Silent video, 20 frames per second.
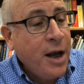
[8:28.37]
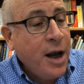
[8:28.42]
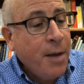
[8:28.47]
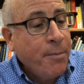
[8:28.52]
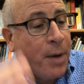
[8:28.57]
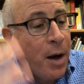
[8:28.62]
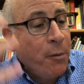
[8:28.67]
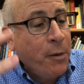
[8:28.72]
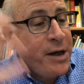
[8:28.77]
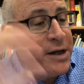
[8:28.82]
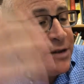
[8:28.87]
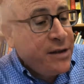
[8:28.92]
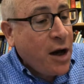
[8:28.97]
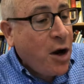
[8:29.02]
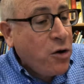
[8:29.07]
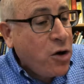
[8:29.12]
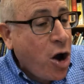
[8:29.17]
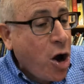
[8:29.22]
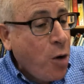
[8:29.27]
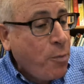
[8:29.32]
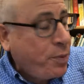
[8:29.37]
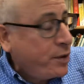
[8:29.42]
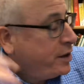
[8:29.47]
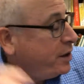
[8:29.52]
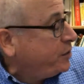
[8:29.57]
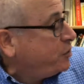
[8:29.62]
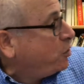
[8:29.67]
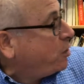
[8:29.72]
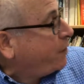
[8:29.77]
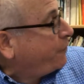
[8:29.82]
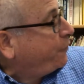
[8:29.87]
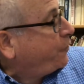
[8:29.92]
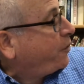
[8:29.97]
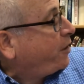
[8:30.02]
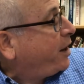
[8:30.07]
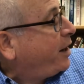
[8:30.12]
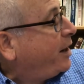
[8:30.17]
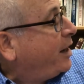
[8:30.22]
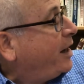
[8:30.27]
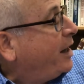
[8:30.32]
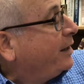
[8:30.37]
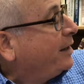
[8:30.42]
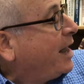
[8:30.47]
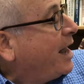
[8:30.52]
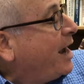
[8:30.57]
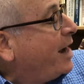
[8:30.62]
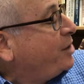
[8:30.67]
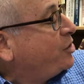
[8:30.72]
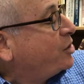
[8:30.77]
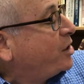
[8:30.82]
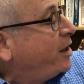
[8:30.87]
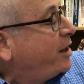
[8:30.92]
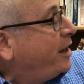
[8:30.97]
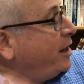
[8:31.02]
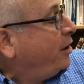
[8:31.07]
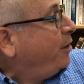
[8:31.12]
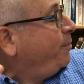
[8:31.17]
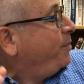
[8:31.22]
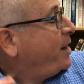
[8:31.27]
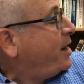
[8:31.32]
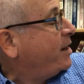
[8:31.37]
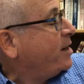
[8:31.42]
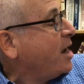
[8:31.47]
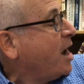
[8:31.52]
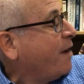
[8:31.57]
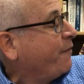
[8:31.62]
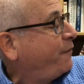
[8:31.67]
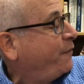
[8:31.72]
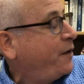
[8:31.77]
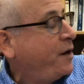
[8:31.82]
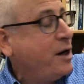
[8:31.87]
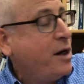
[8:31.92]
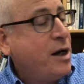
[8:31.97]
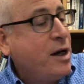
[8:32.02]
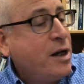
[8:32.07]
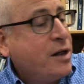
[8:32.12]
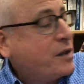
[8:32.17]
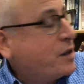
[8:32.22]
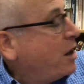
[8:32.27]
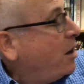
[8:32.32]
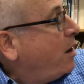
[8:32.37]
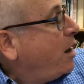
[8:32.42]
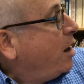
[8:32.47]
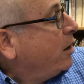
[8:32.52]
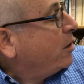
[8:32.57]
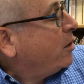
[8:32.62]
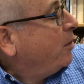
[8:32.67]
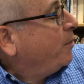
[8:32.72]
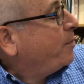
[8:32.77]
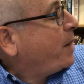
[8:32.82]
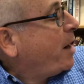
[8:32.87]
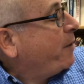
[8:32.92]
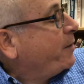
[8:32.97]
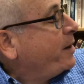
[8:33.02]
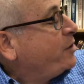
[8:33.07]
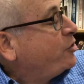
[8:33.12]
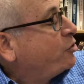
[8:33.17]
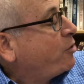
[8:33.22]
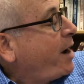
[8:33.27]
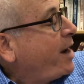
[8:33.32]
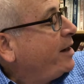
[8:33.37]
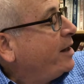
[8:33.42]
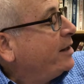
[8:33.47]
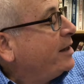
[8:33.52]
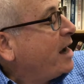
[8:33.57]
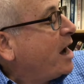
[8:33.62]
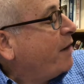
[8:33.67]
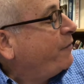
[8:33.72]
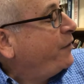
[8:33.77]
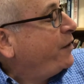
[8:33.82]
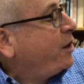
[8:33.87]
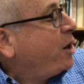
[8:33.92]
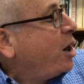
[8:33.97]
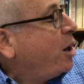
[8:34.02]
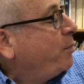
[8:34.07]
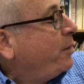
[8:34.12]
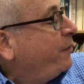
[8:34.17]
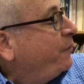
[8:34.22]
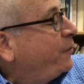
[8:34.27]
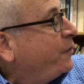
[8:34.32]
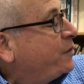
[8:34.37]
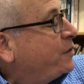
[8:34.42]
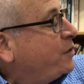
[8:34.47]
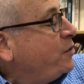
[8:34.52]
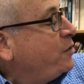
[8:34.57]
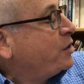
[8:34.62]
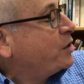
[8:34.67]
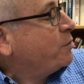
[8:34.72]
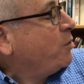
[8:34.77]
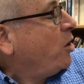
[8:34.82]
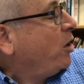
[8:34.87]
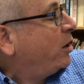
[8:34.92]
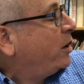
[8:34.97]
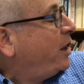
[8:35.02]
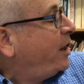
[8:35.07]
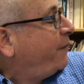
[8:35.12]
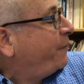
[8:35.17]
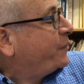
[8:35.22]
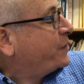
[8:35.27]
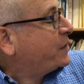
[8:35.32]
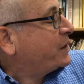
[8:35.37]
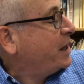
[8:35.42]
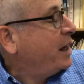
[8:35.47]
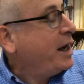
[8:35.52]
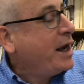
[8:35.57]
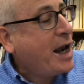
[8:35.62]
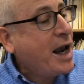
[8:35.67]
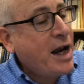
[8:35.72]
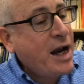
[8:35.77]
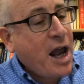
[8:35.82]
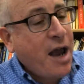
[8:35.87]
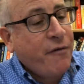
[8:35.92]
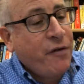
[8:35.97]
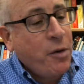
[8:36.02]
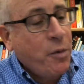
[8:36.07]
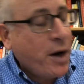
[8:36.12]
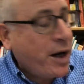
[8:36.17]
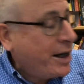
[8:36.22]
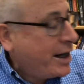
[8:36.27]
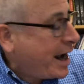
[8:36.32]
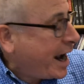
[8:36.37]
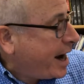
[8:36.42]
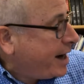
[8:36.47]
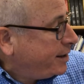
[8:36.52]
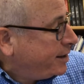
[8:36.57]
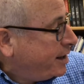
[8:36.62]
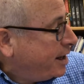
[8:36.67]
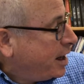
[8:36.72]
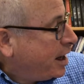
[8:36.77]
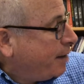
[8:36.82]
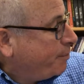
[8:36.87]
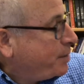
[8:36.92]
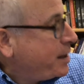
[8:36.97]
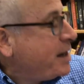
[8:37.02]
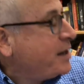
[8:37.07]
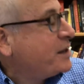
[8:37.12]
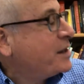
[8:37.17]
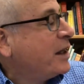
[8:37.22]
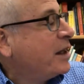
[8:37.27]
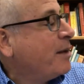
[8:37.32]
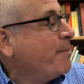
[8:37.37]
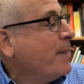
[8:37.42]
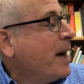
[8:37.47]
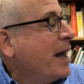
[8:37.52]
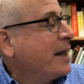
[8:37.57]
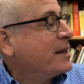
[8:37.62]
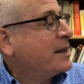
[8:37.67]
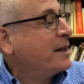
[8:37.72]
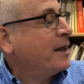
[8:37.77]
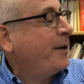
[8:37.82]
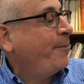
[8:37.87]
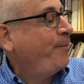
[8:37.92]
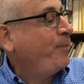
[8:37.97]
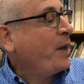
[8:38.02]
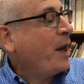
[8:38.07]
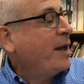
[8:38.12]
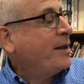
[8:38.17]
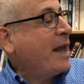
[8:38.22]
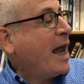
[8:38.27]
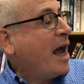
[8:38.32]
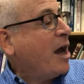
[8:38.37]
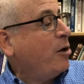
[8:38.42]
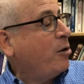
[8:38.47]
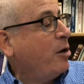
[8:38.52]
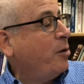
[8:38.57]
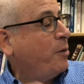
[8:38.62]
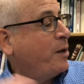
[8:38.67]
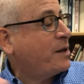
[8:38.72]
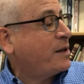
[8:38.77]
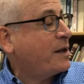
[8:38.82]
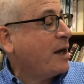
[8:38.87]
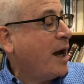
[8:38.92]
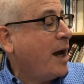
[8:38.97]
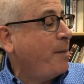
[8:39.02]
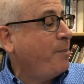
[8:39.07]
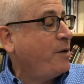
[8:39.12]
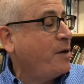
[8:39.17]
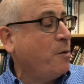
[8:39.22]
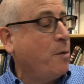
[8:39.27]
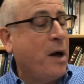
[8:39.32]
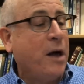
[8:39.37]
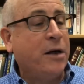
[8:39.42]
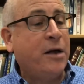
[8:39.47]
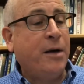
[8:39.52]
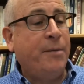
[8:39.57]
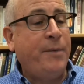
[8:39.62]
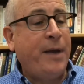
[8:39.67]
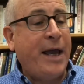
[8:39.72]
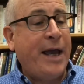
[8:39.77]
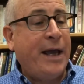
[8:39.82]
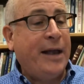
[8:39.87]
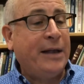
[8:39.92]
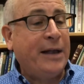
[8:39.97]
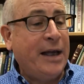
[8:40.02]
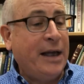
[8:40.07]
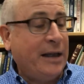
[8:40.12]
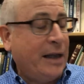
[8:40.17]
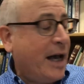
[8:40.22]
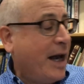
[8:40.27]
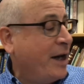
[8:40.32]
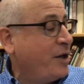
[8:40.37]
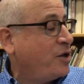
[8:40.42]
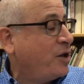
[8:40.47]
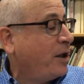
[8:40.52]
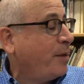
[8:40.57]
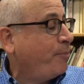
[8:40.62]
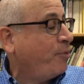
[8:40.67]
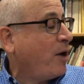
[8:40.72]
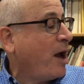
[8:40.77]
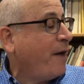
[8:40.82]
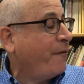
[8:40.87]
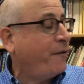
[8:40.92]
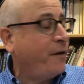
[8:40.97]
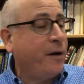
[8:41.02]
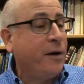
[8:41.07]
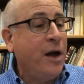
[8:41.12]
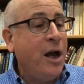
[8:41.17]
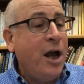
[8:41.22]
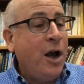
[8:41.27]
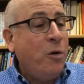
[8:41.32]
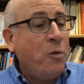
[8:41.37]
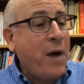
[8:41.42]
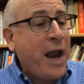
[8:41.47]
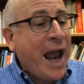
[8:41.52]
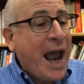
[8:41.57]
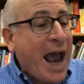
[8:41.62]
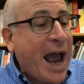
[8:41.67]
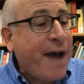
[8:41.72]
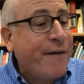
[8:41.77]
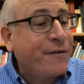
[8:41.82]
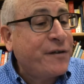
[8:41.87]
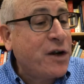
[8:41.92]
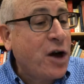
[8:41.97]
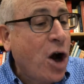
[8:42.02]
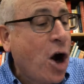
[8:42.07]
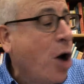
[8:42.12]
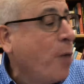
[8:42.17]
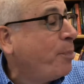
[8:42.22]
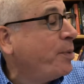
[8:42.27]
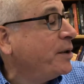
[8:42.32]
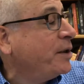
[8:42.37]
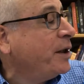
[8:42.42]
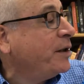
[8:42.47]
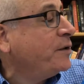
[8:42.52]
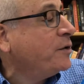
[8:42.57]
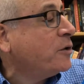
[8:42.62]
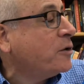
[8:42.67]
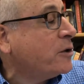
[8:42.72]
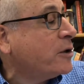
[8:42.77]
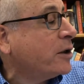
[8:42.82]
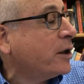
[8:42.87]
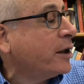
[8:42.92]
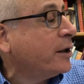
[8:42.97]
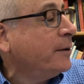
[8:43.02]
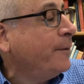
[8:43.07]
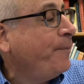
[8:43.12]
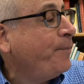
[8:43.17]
but we don't open the door for Elijah, it'll be enough. So Uncle Murray traded the Afikoman for two small gifts, and everyone ate a piece of the matzah. Now it was time to welcome Elijah the prophet. We have to open the door